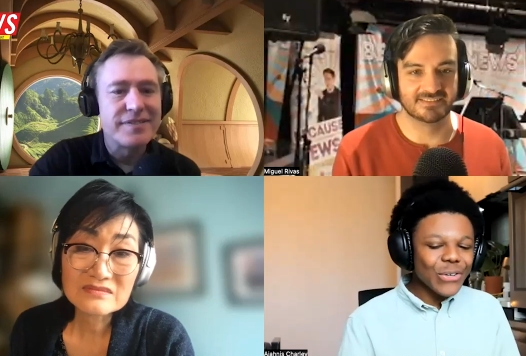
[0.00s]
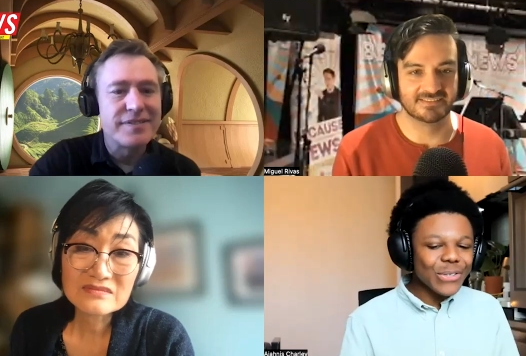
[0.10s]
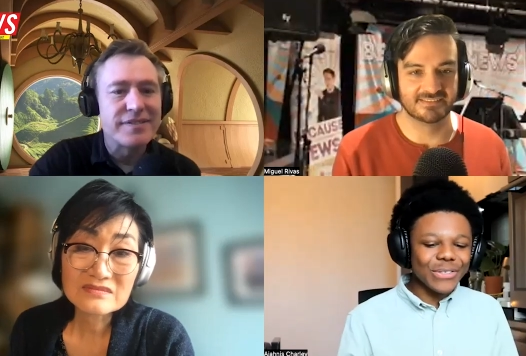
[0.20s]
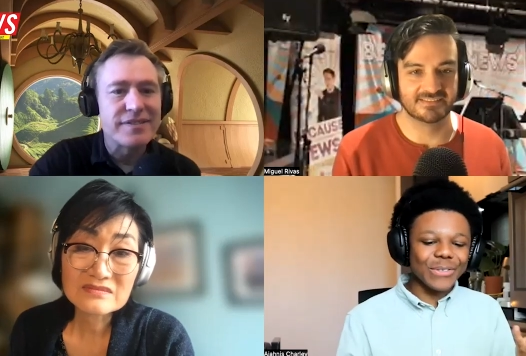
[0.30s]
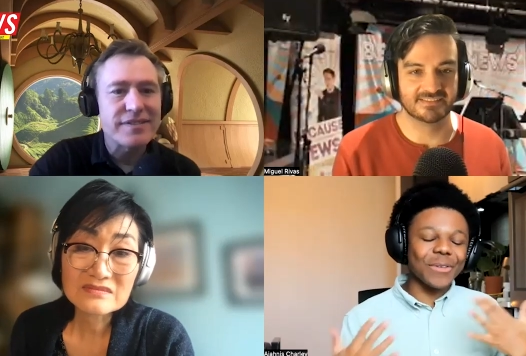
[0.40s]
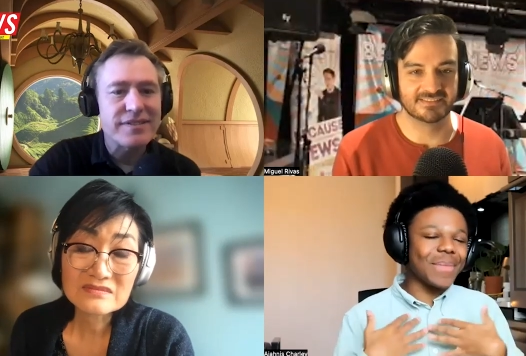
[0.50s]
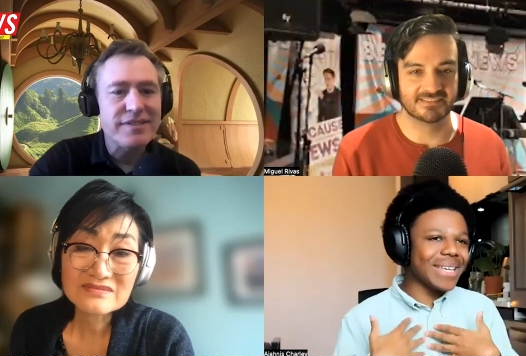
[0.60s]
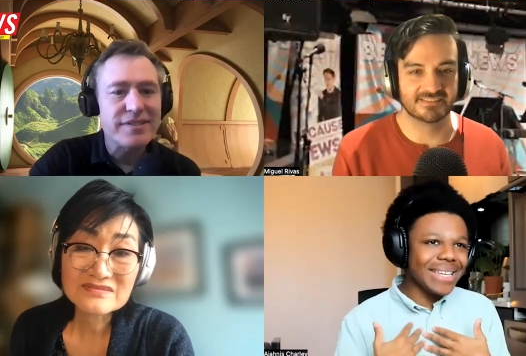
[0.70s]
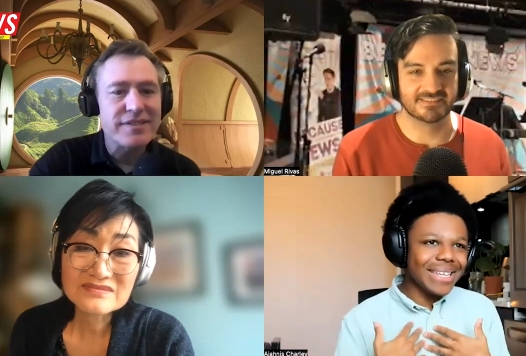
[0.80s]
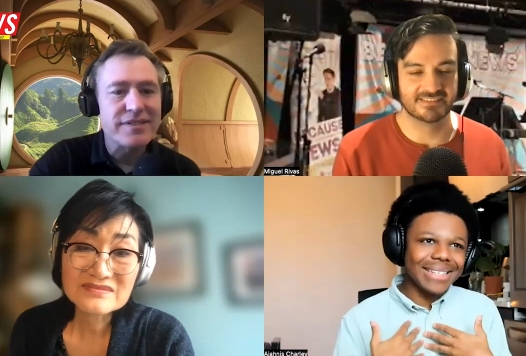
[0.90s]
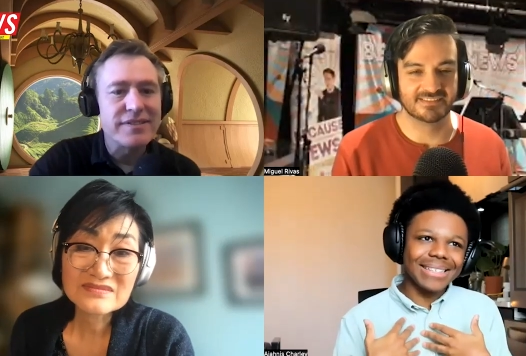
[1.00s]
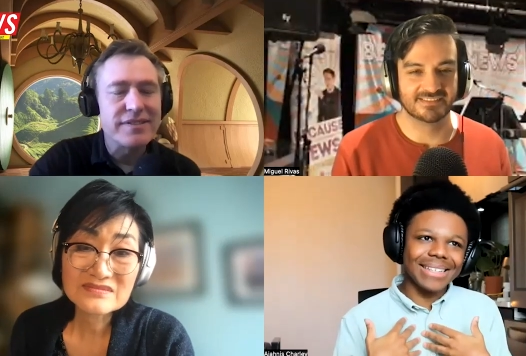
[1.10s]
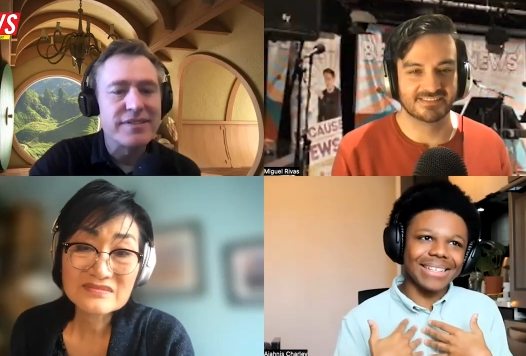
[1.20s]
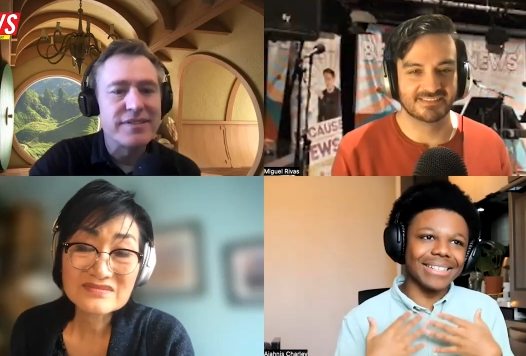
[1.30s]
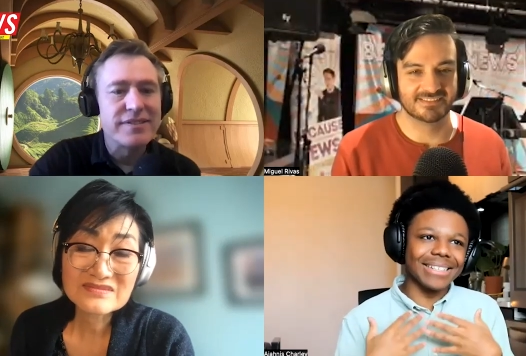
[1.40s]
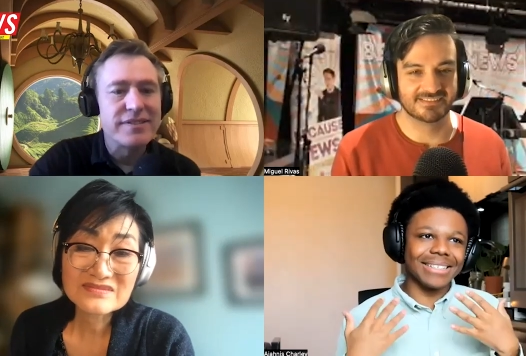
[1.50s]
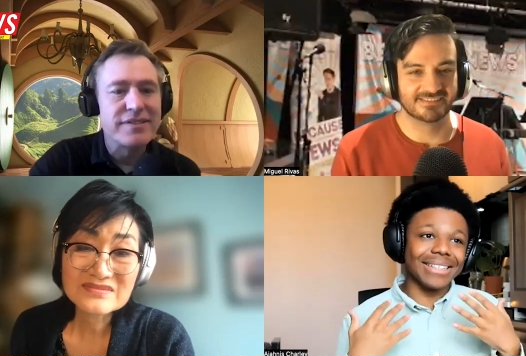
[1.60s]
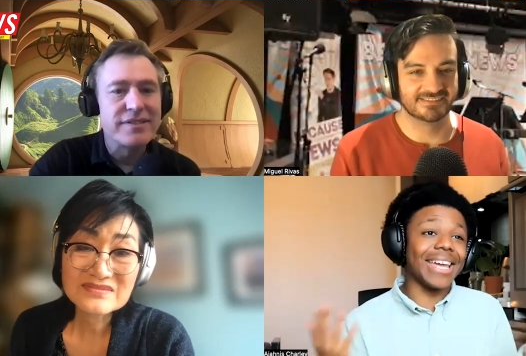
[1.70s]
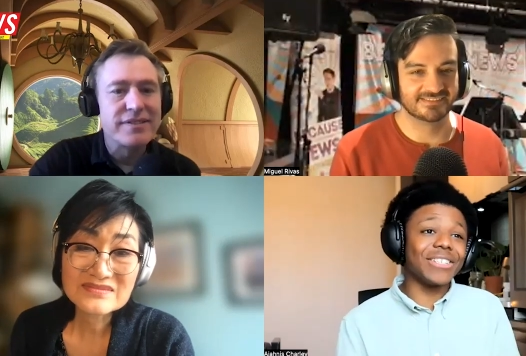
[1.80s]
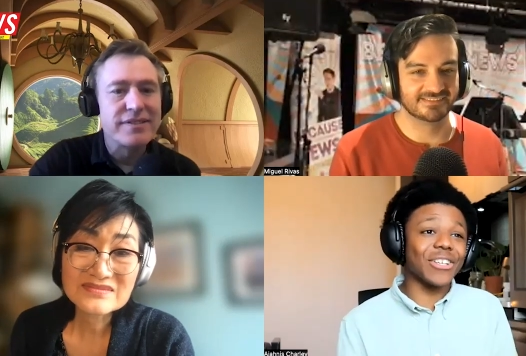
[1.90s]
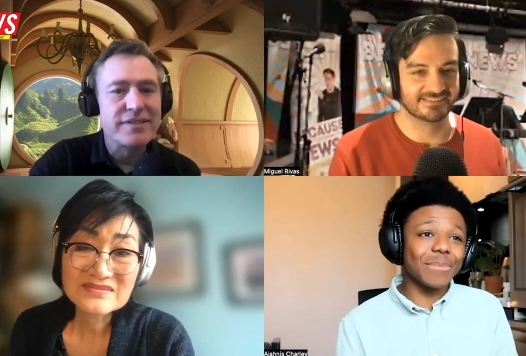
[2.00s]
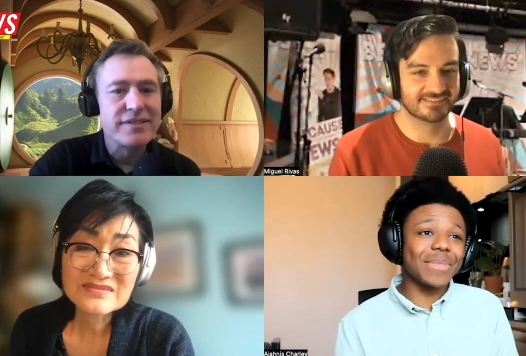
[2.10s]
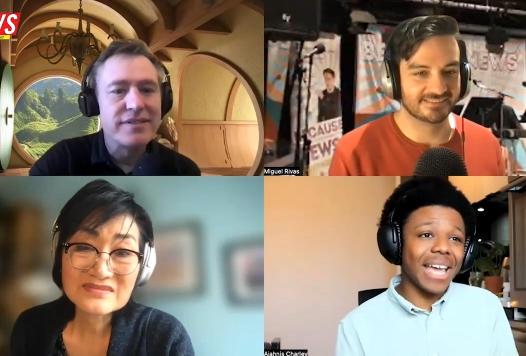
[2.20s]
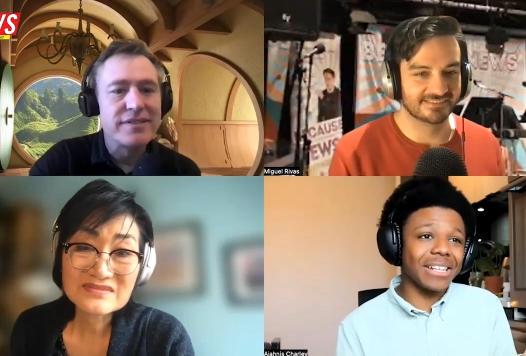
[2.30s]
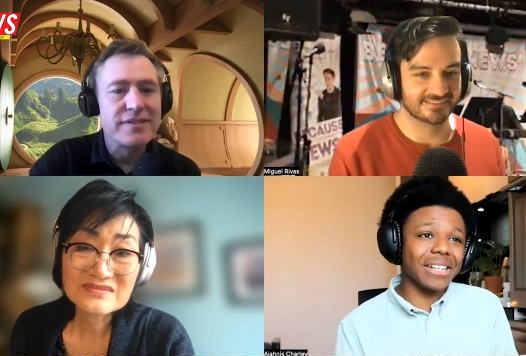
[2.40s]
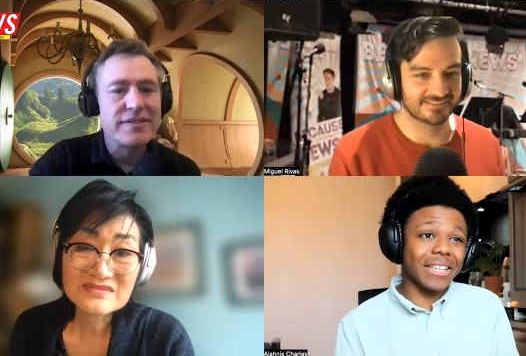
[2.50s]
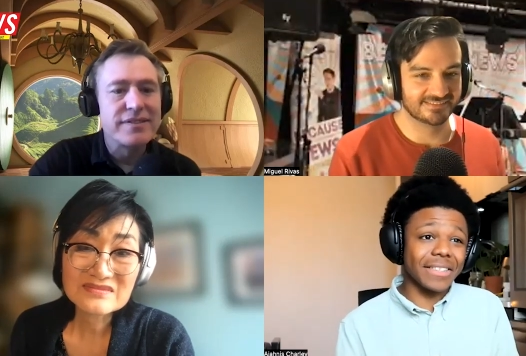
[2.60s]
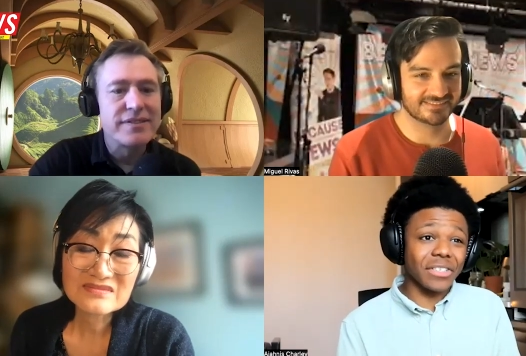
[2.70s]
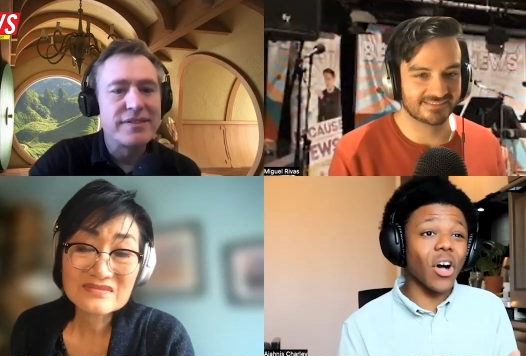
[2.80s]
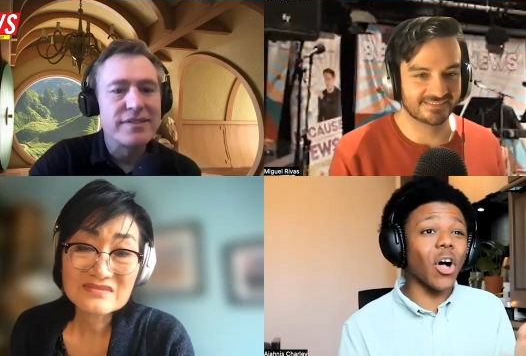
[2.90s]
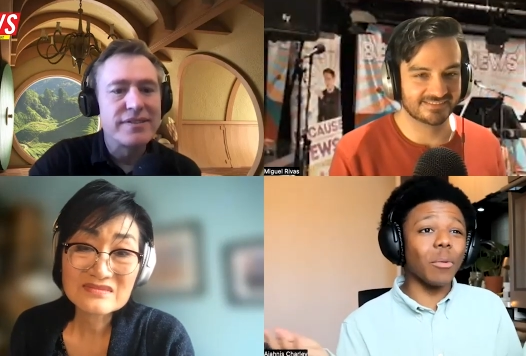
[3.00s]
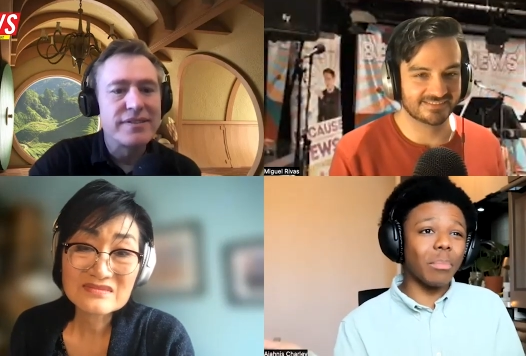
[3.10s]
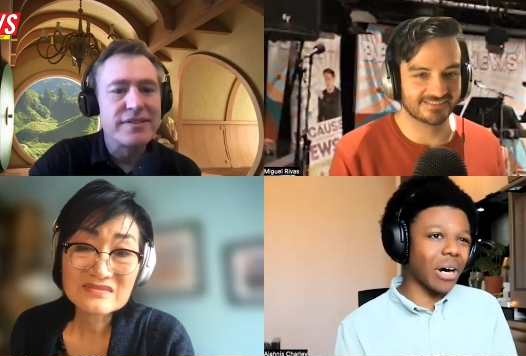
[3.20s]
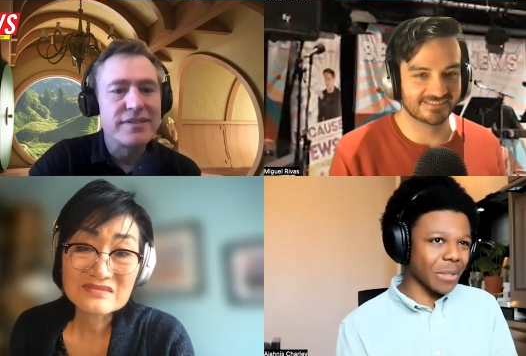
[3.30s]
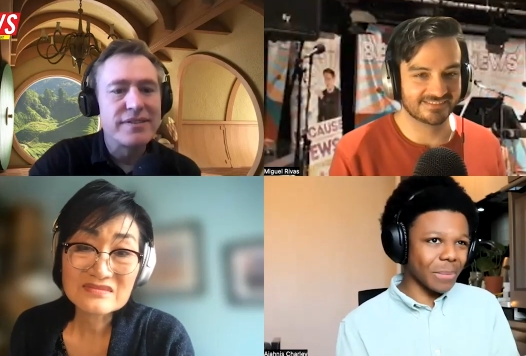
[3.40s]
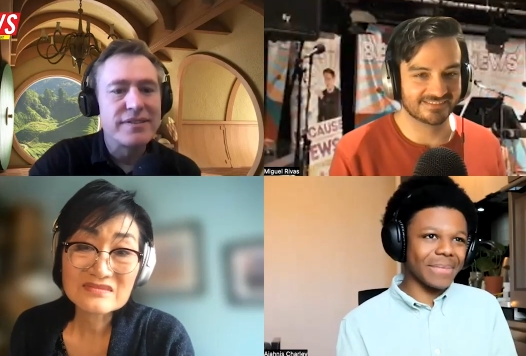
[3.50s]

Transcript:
Speaker 1: So to me, in gay terms, Canada is a tall bottom.